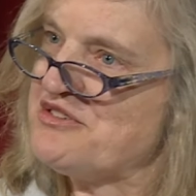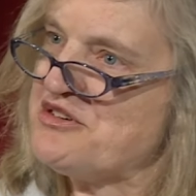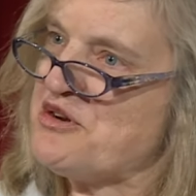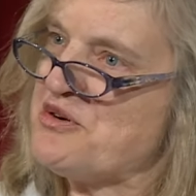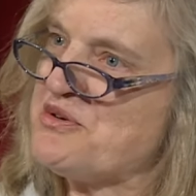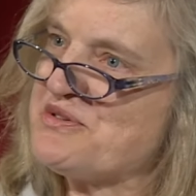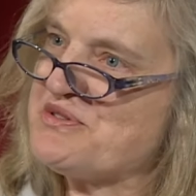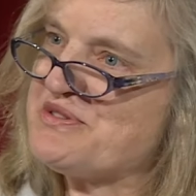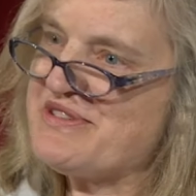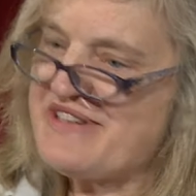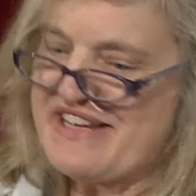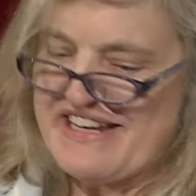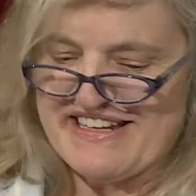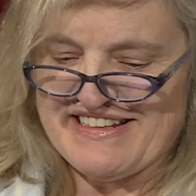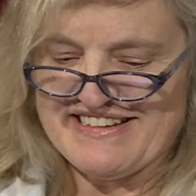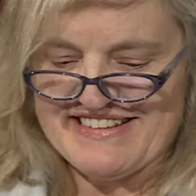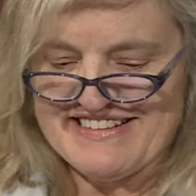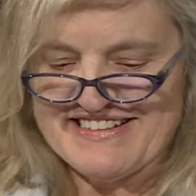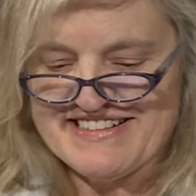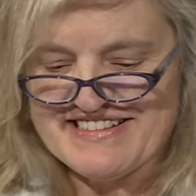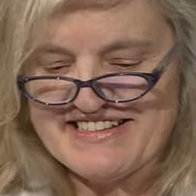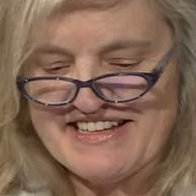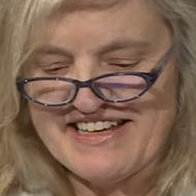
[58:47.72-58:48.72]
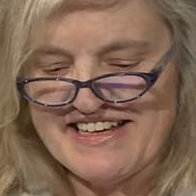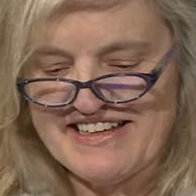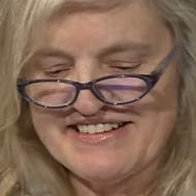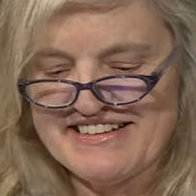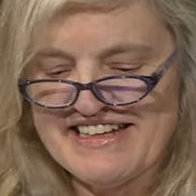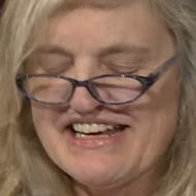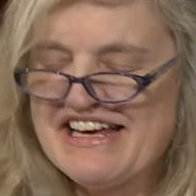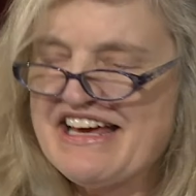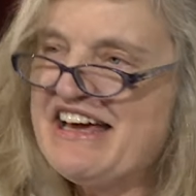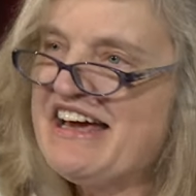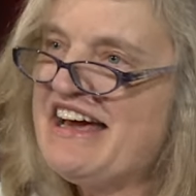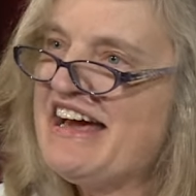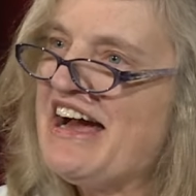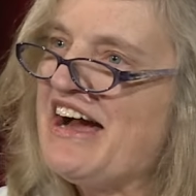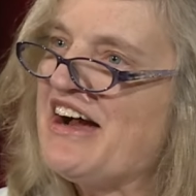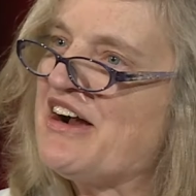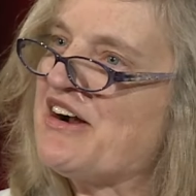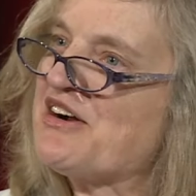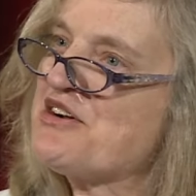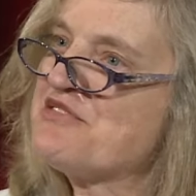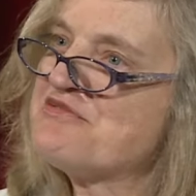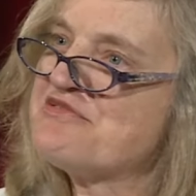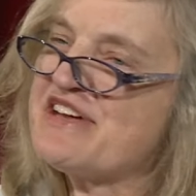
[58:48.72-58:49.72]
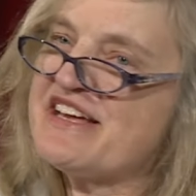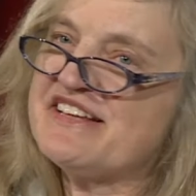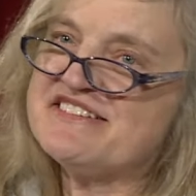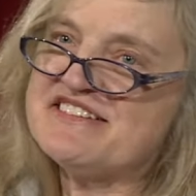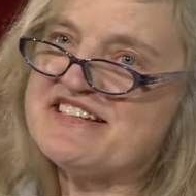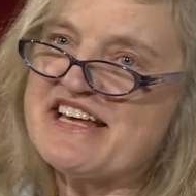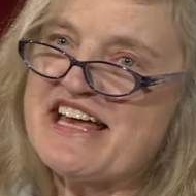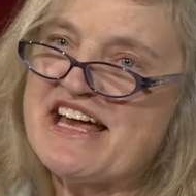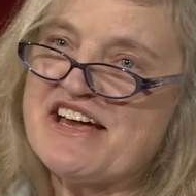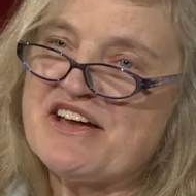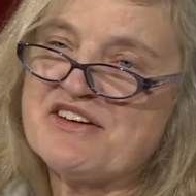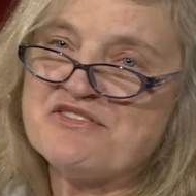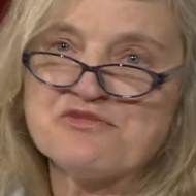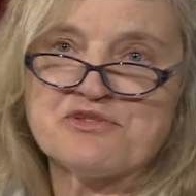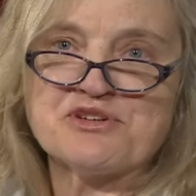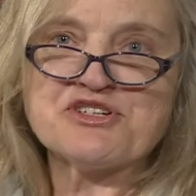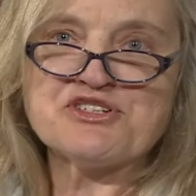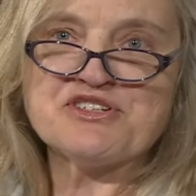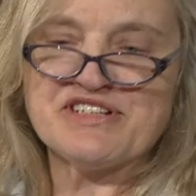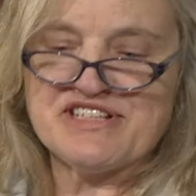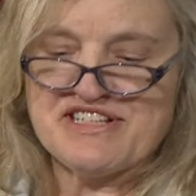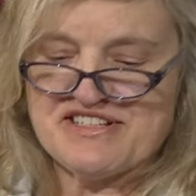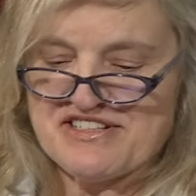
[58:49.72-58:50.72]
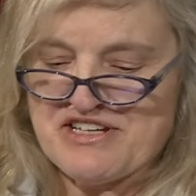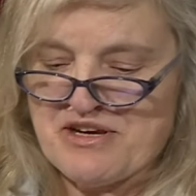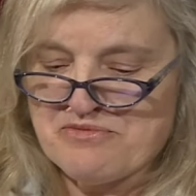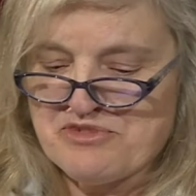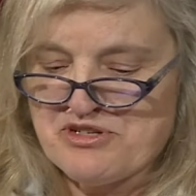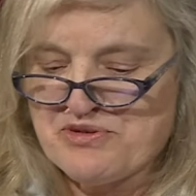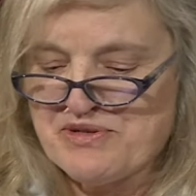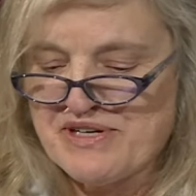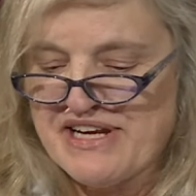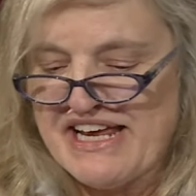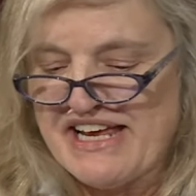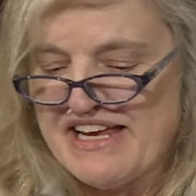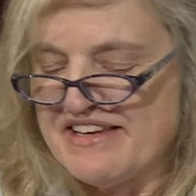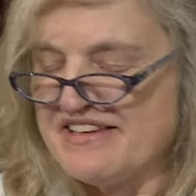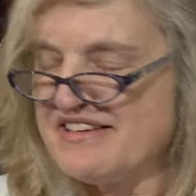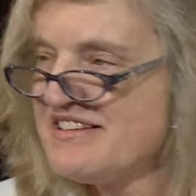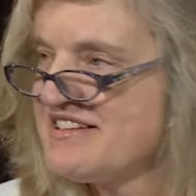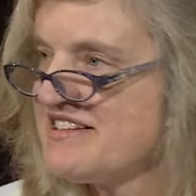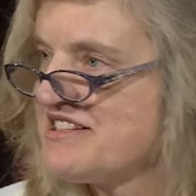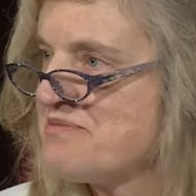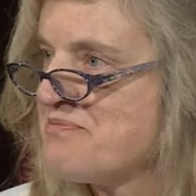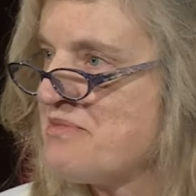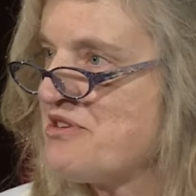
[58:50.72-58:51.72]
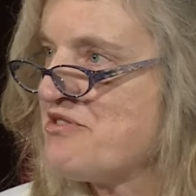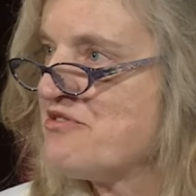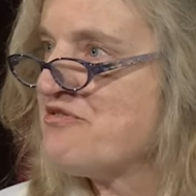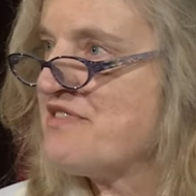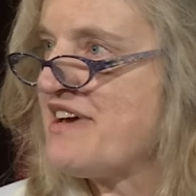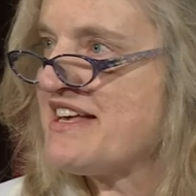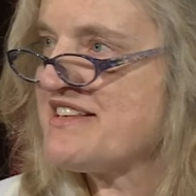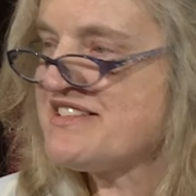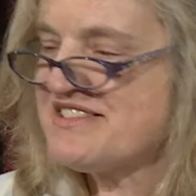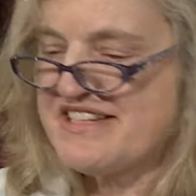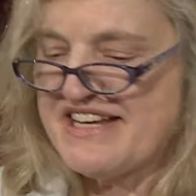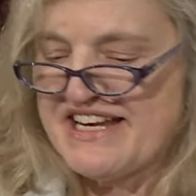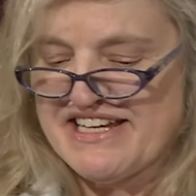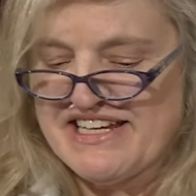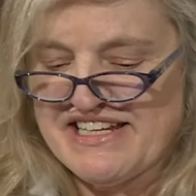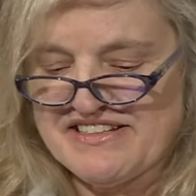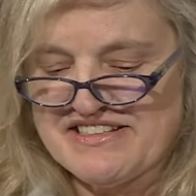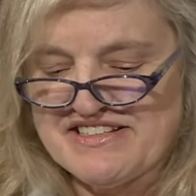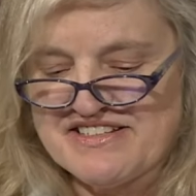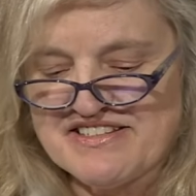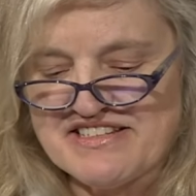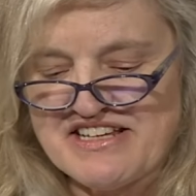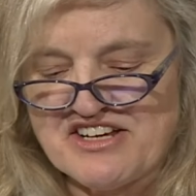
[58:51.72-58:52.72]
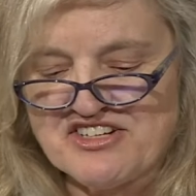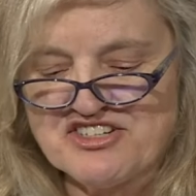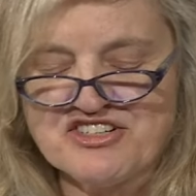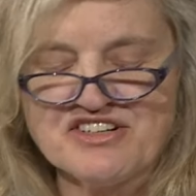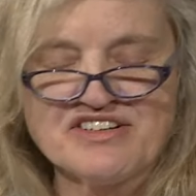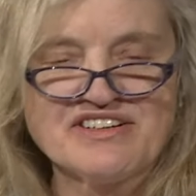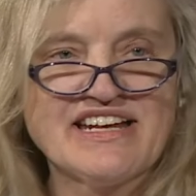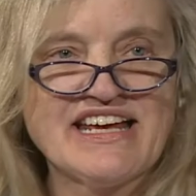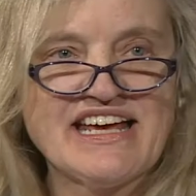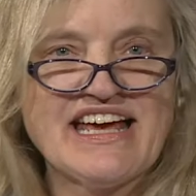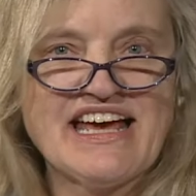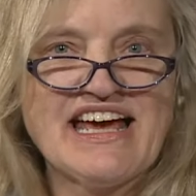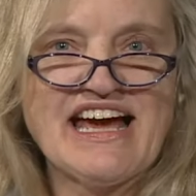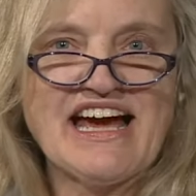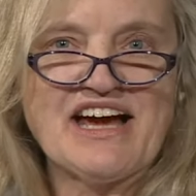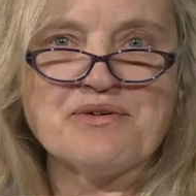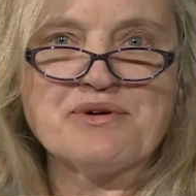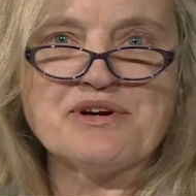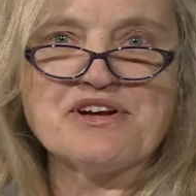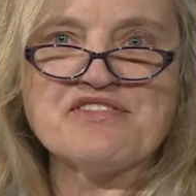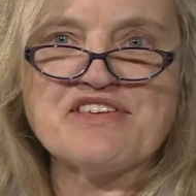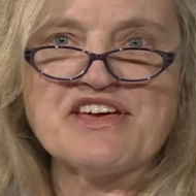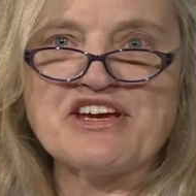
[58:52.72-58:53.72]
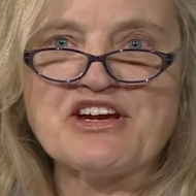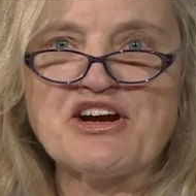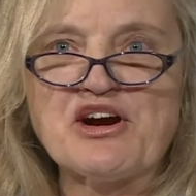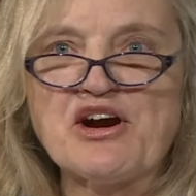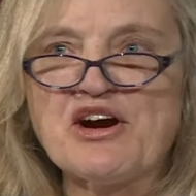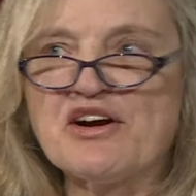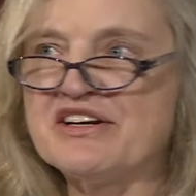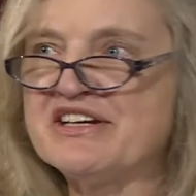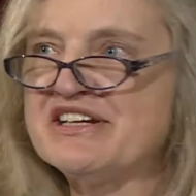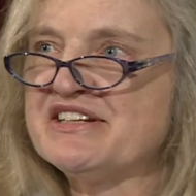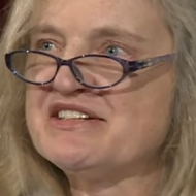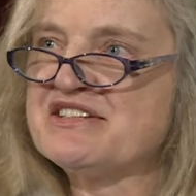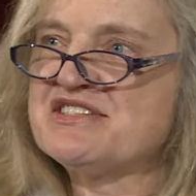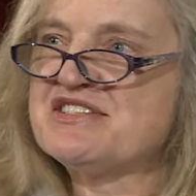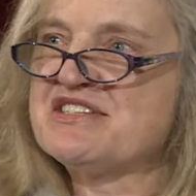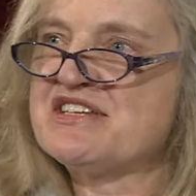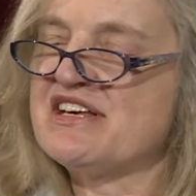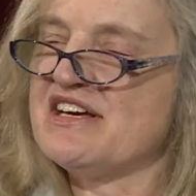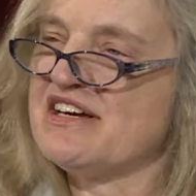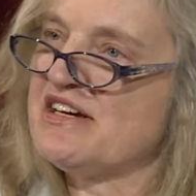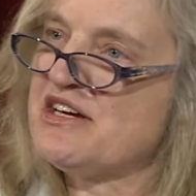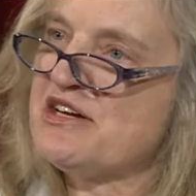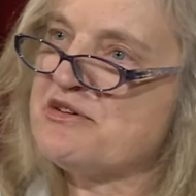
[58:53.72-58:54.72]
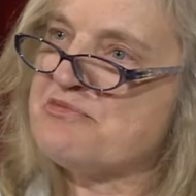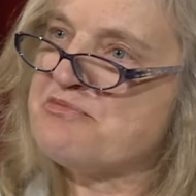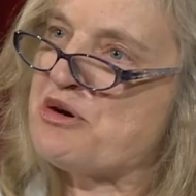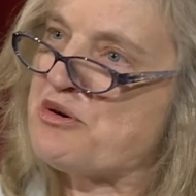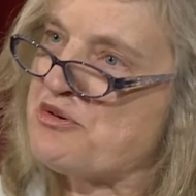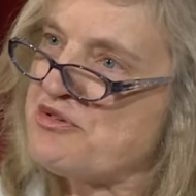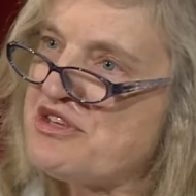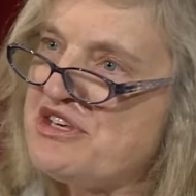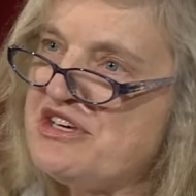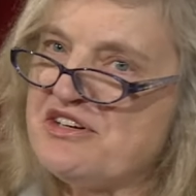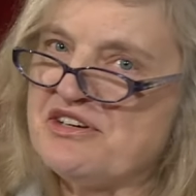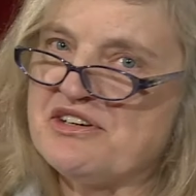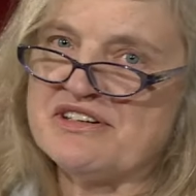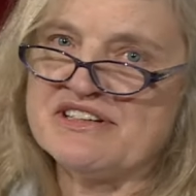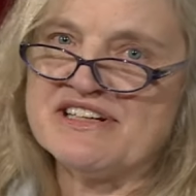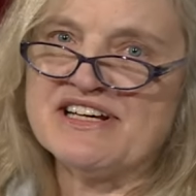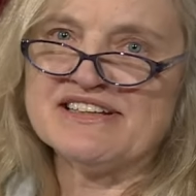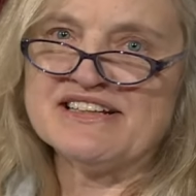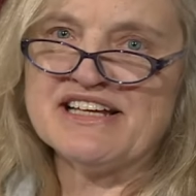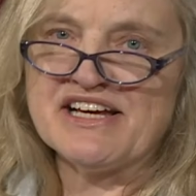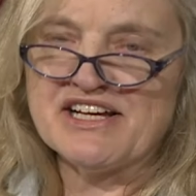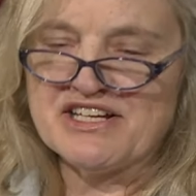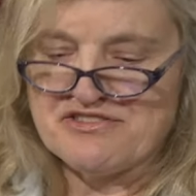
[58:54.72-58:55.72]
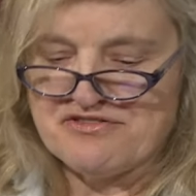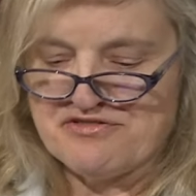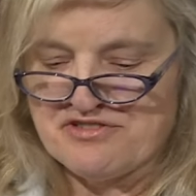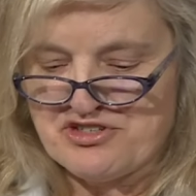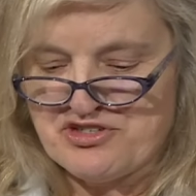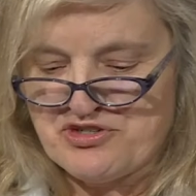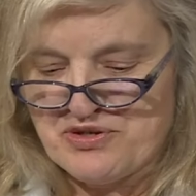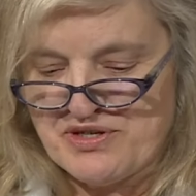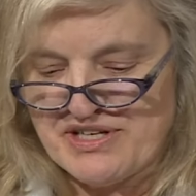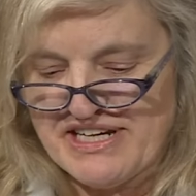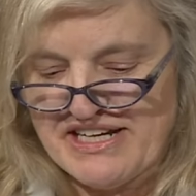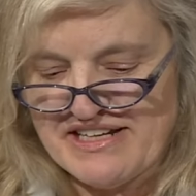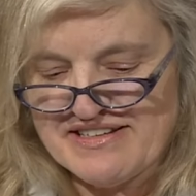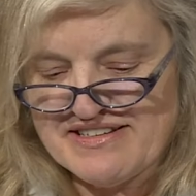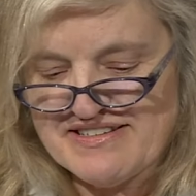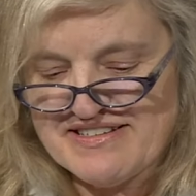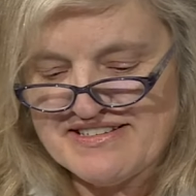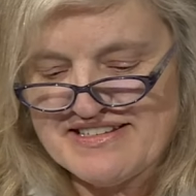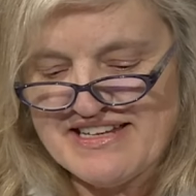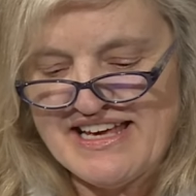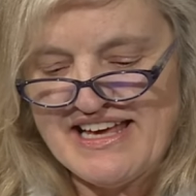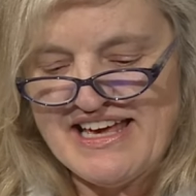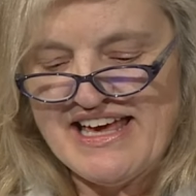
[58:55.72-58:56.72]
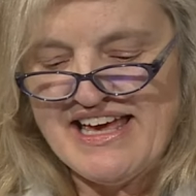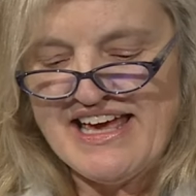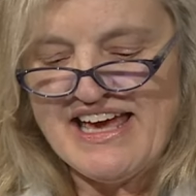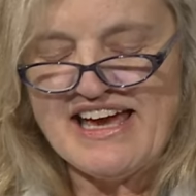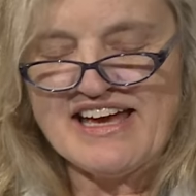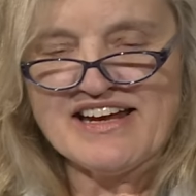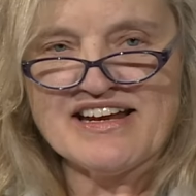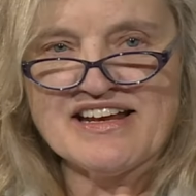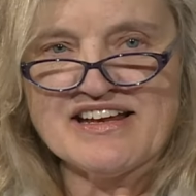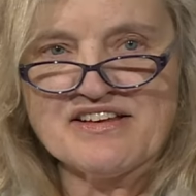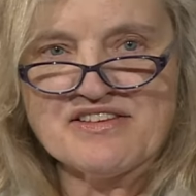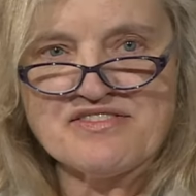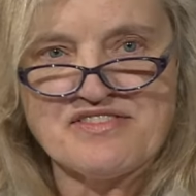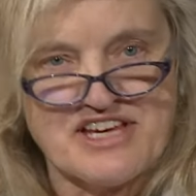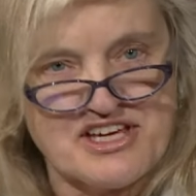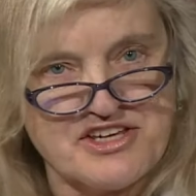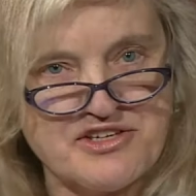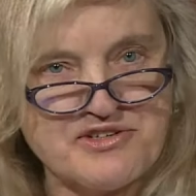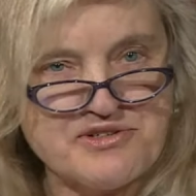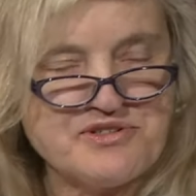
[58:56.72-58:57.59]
note to end this on. Our event, unfortunately, has come to an end. It's been a fascinating discussion. I want to thank our audience, uh, both here and online, for joining us. And uh, thank